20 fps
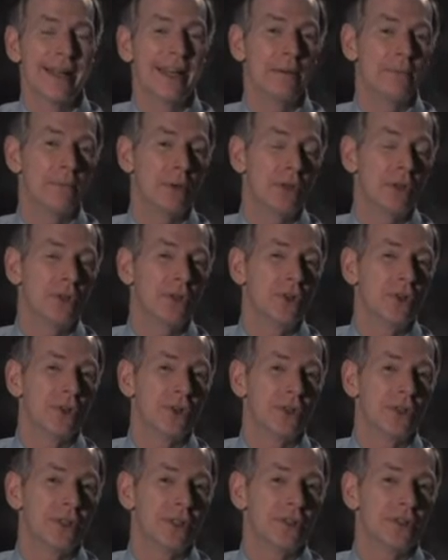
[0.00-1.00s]
it
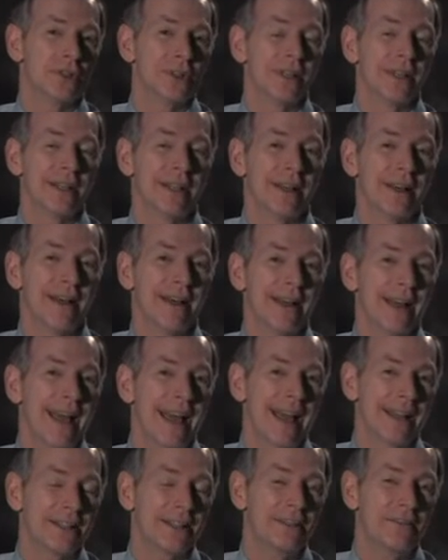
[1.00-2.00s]
produces an
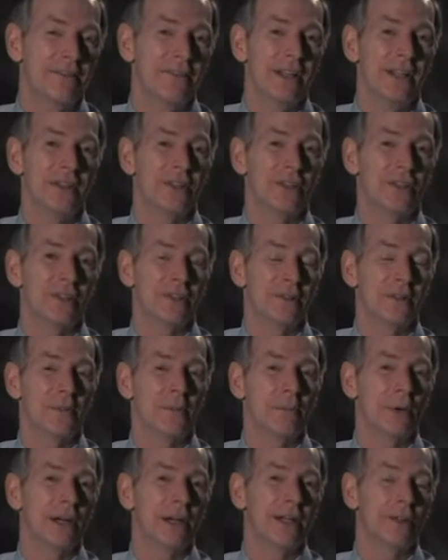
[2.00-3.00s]
activation of the
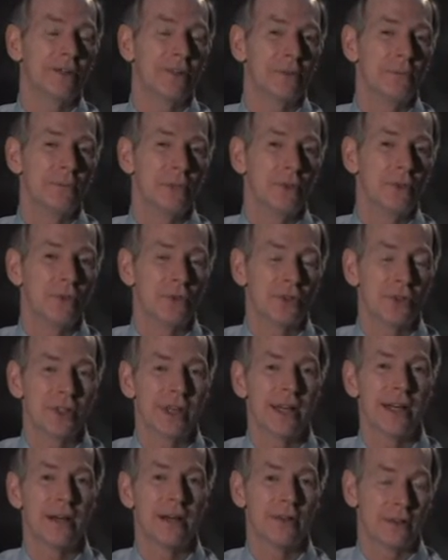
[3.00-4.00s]
brain's immune
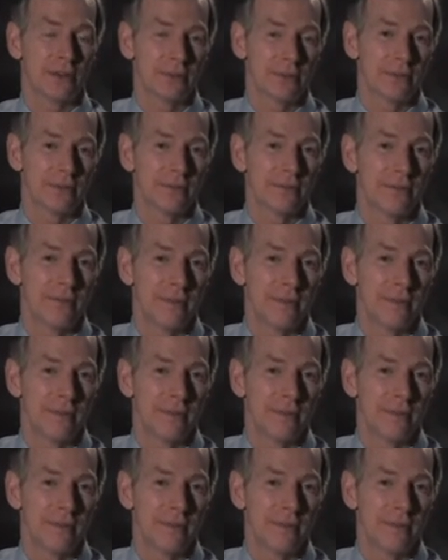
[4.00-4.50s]
cells.